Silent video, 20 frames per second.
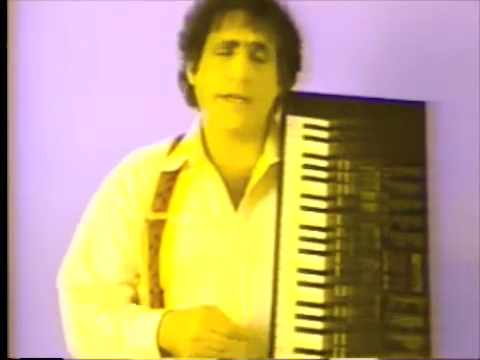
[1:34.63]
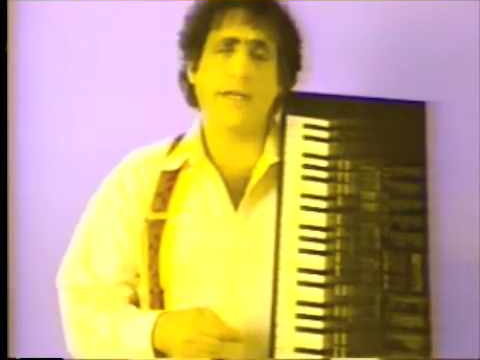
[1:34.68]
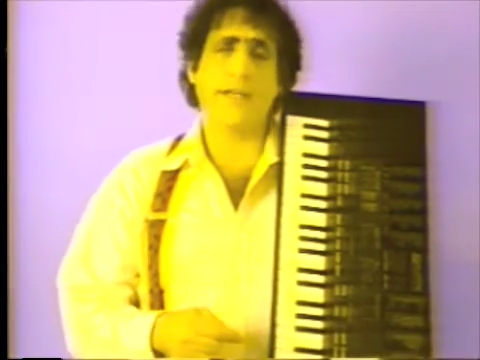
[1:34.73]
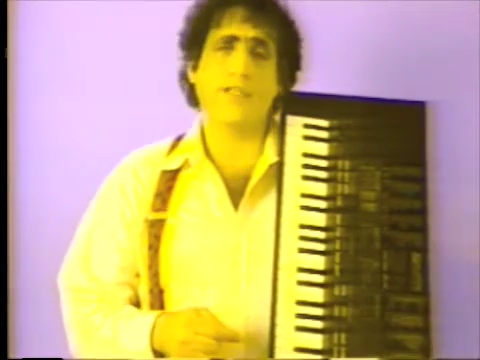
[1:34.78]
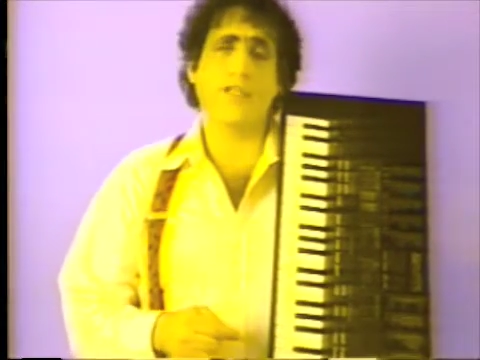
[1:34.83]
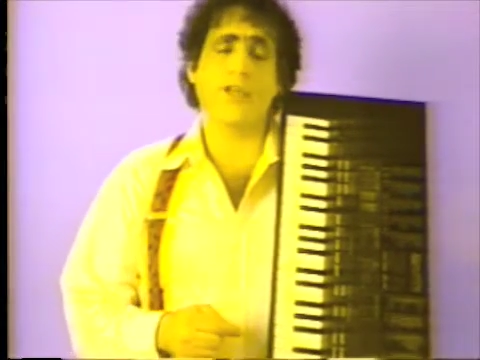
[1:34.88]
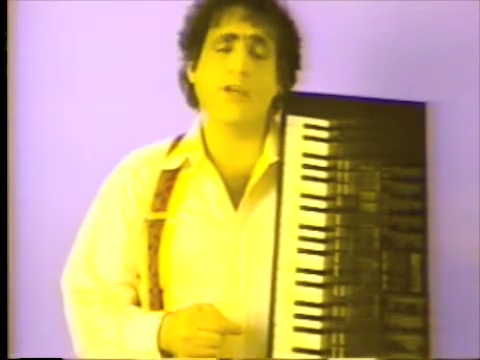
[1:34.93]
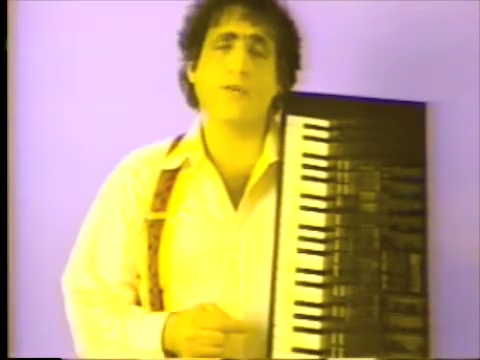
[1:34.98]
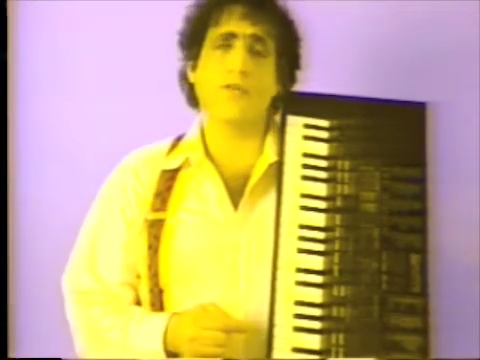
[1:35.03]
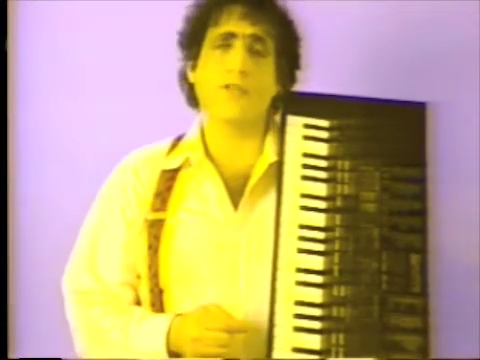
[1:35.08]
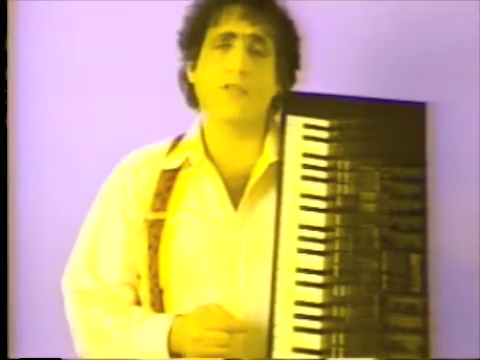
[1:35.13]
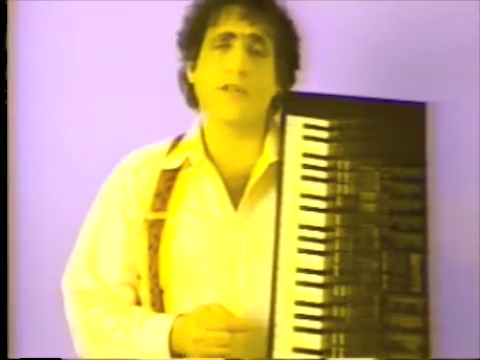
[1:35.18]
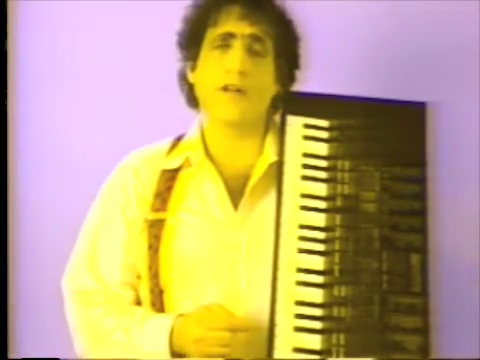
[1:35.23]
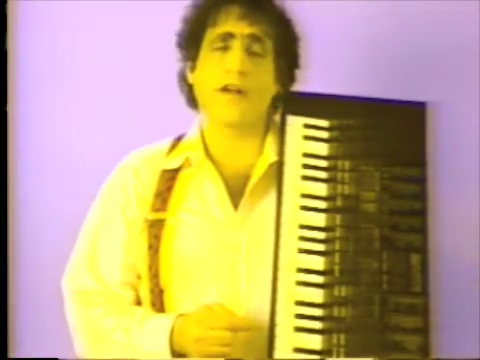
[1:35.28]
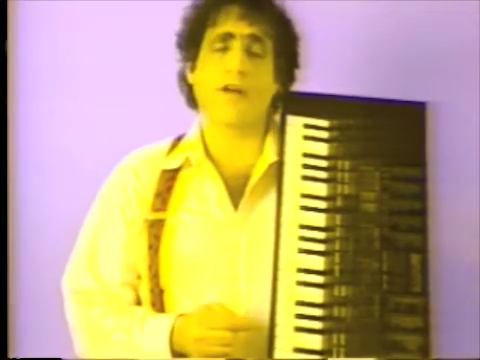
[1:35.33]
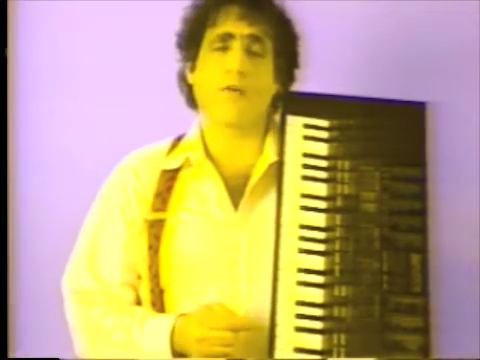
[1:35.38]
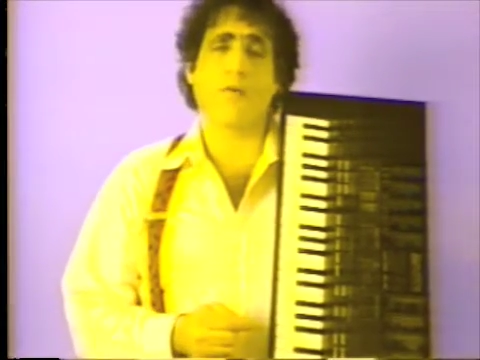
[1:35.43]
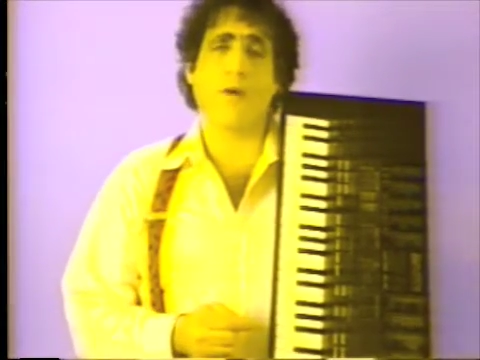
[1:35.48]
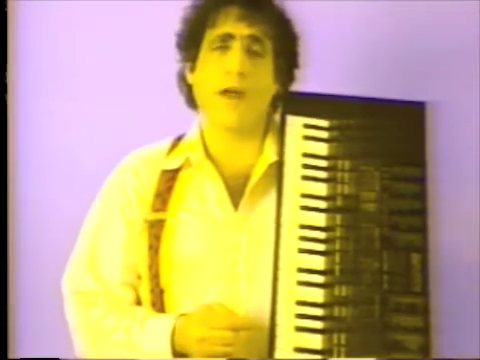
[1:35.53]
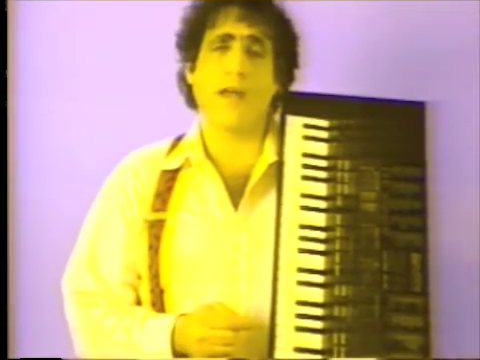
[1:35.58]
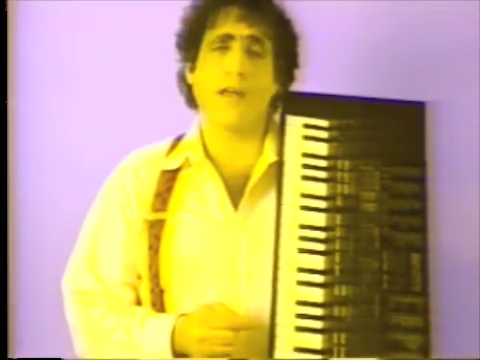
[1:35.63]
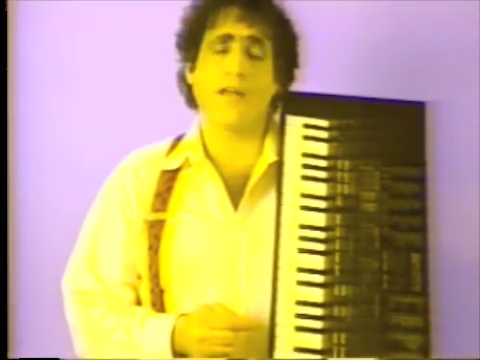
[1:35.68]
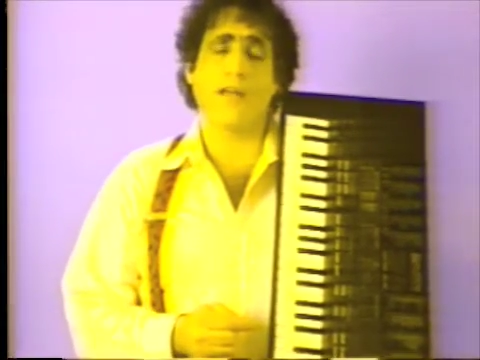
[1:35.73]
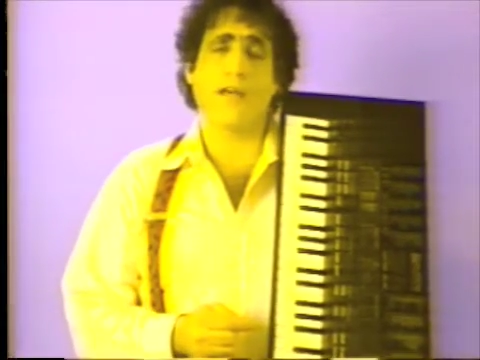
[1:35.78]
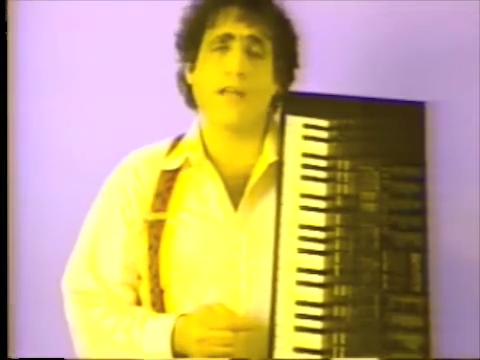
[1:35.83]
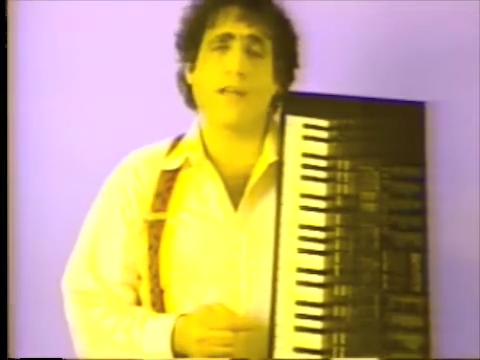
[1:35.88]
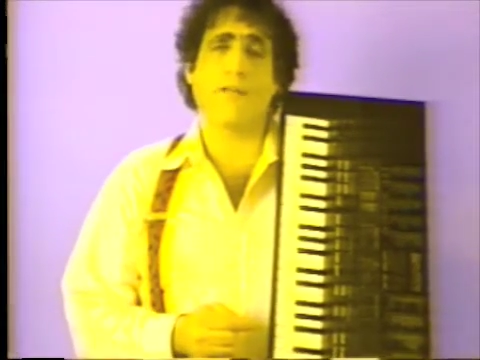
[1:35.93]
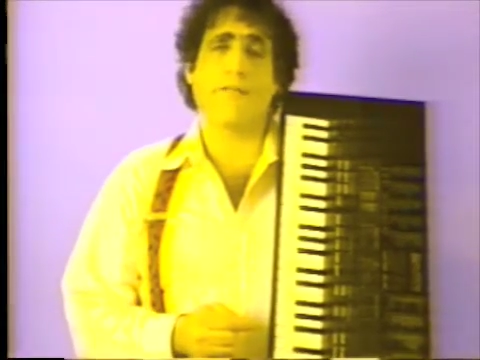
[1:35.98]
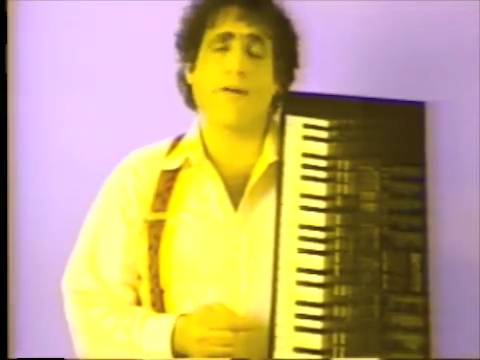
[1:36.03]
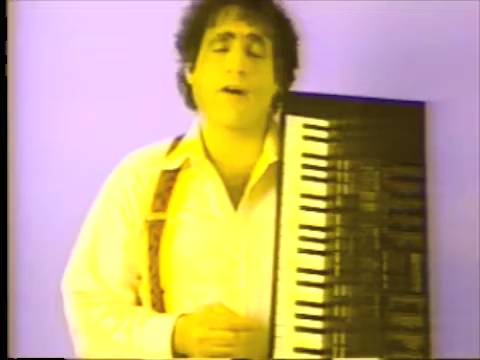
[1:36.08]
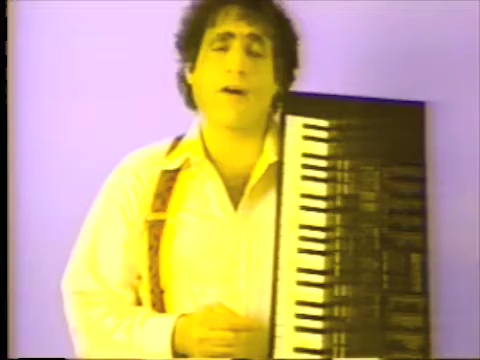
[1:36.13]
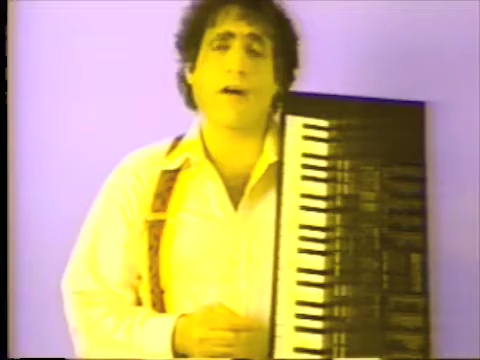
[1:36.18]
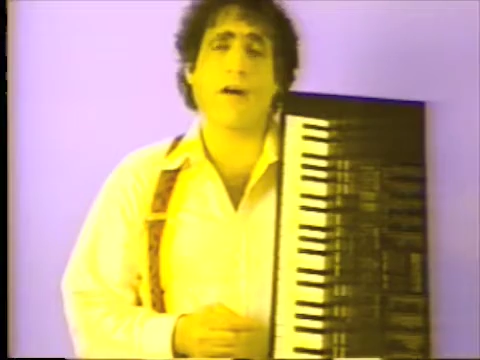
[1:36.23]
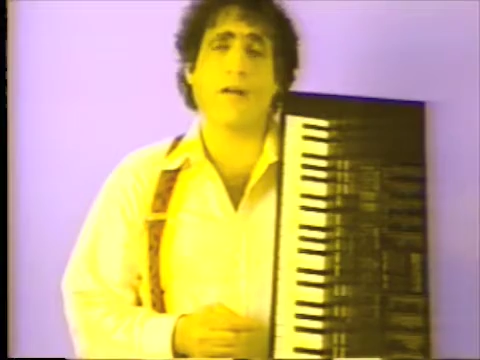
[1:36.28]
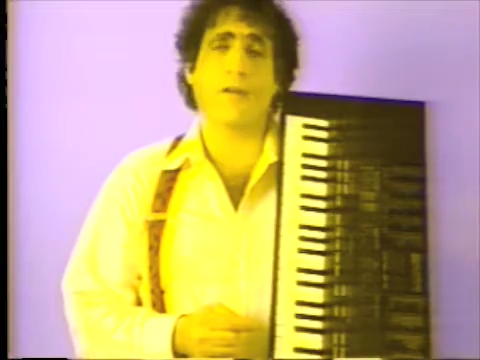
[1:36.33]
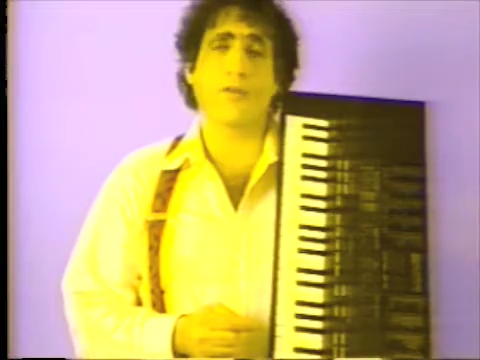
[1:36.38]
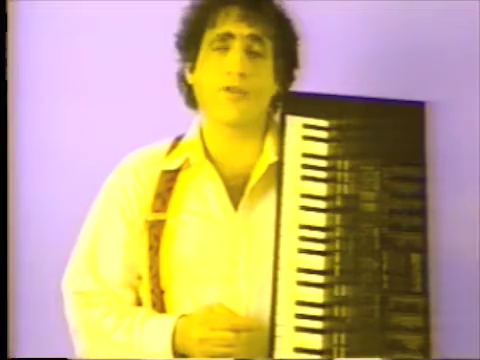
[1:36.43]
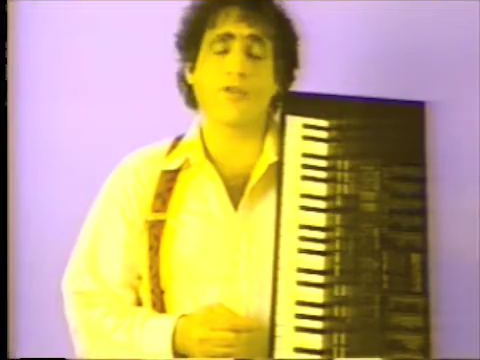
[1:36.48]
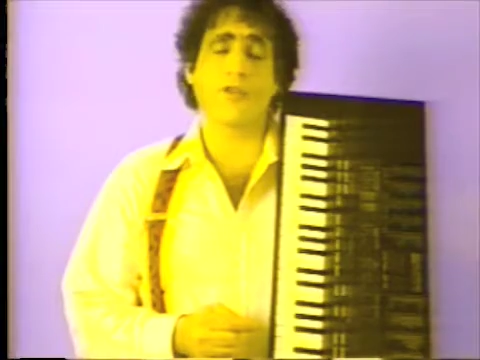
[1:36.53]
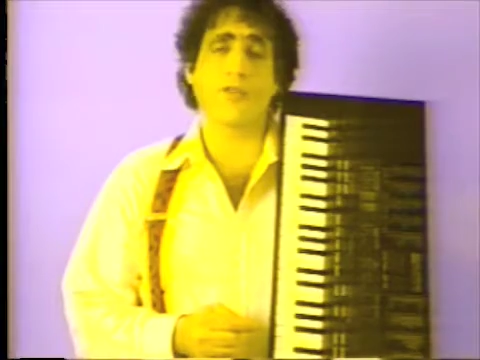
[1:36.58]
is used in a great deal of our
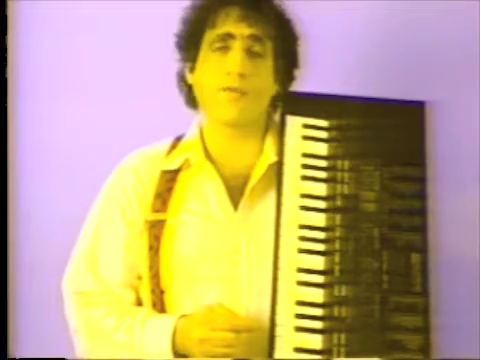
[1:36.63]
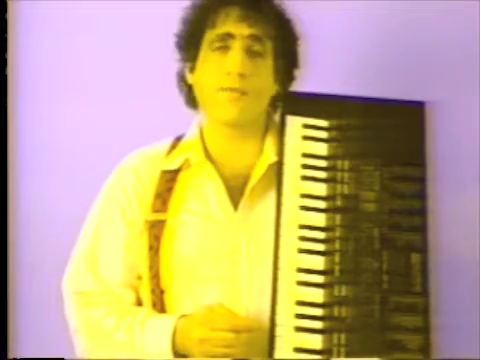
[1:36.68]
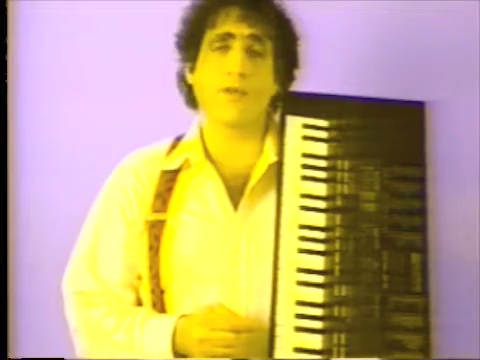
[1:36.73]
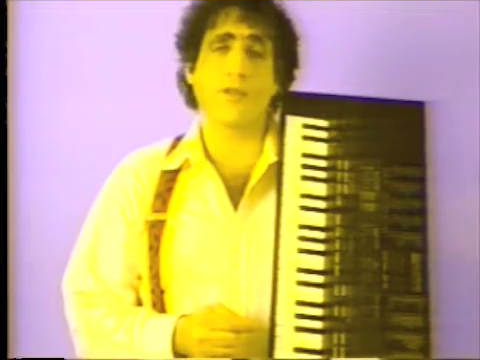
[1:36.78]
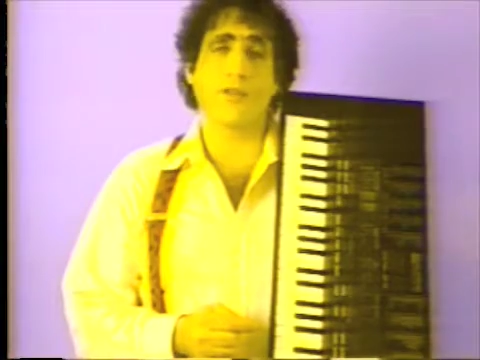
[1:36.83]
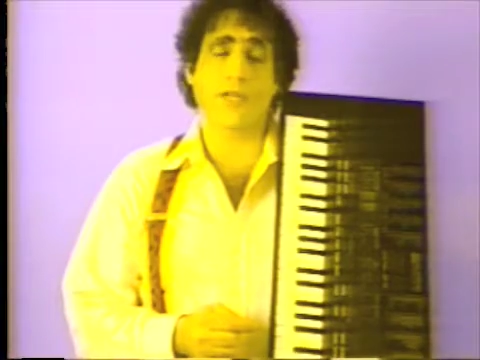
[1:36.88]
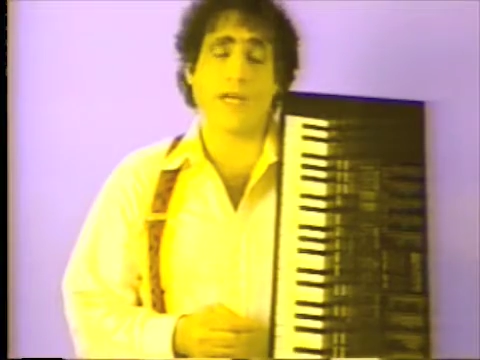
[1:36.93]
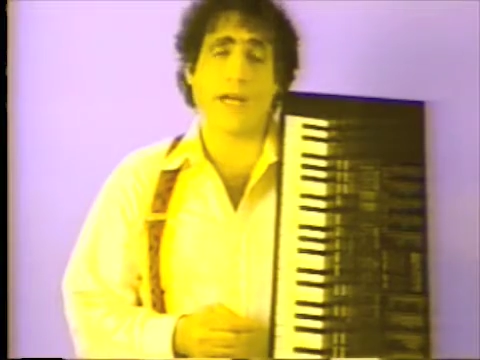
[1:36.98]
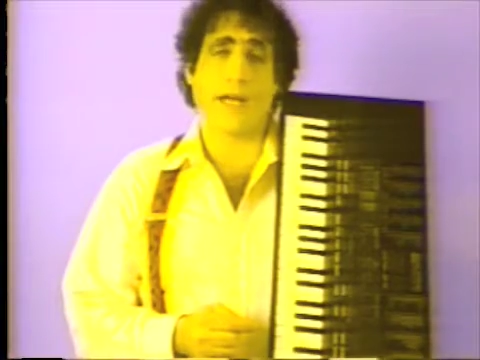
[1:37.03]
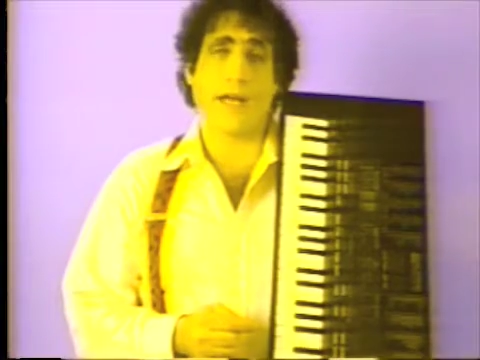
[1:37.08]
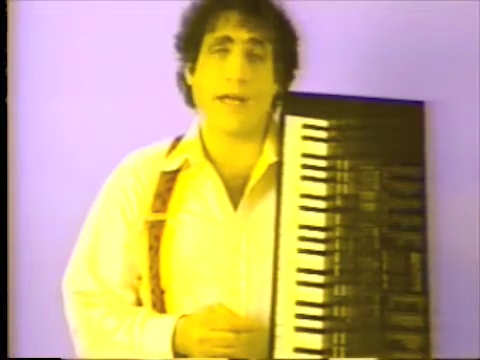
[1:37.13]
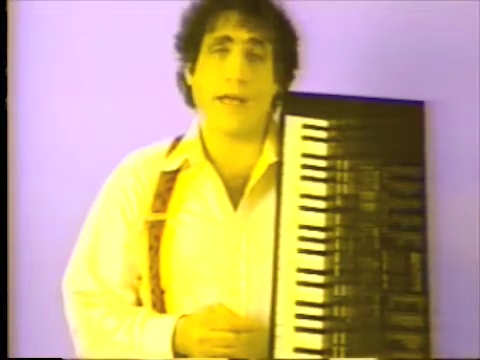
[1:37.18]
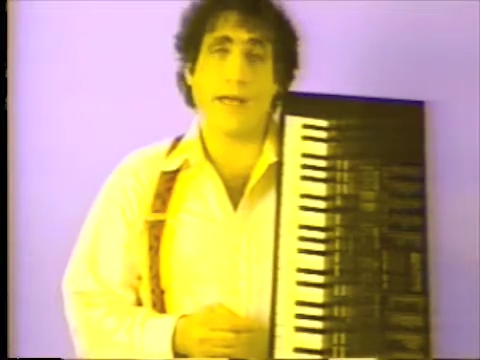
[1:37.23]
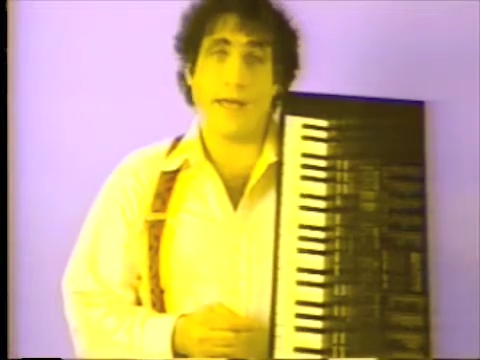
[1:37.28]
culture's music.